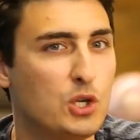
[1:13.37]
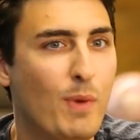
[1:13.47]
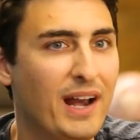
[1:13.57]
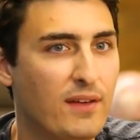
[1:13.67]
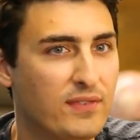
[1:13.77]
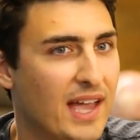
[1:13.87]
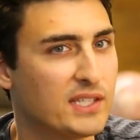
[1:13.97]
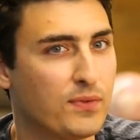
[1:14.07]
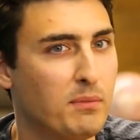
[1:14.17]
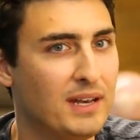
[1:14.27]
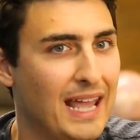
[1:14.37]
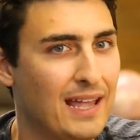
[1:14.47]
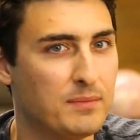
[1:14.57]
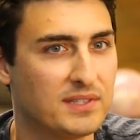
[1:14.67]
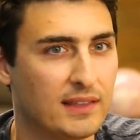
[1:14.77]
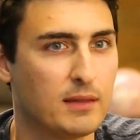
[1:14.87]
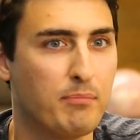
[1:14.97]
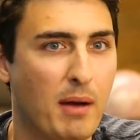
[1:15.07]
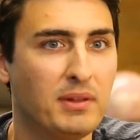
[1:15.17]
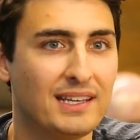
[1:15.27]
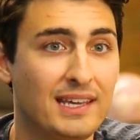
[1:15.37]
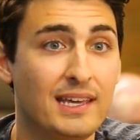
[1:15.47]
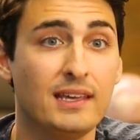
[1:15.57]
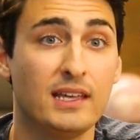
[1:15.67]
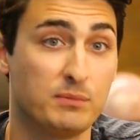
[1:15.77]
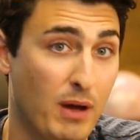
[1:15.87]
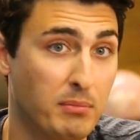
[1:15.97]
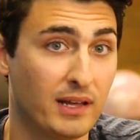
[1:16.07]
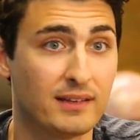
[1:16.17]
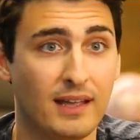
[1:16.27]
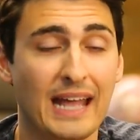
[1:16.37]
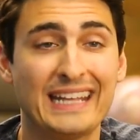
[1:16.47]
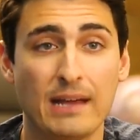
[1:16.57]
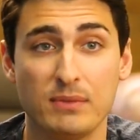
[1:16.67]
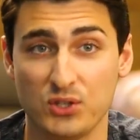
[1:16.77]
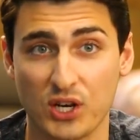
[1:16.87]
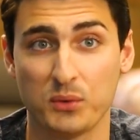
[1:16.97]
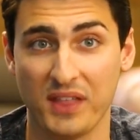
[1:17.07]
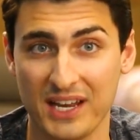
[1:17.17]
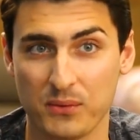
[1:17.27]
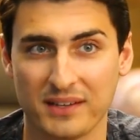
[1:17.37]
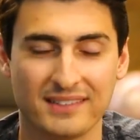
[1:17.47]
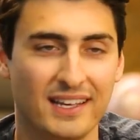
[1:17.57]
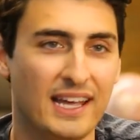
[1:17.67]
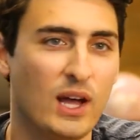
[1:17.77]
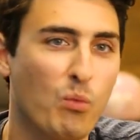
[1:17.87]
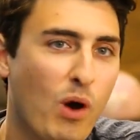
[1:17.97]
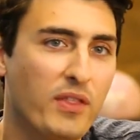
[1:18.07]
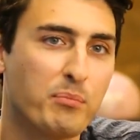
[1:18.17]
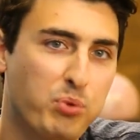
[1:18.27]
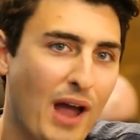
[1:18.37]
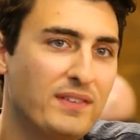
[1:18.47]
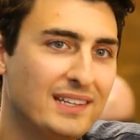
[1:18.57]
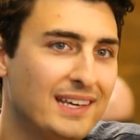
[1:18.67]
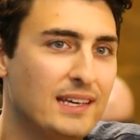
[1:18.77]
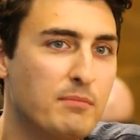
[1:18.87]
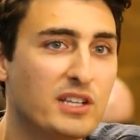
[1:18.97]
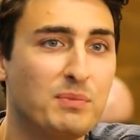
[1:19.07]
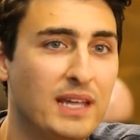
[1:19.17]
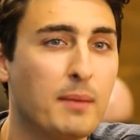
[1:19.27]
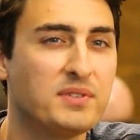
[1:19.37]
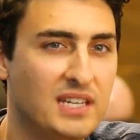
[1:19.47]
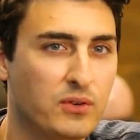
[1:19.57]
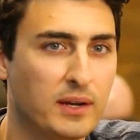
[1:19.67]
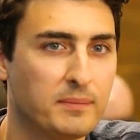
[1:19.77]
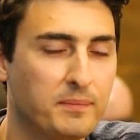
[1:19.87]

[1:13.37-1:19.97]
You might have guessed from the names that the public key is public and can be shared with anyone, while the private key must be kept secret.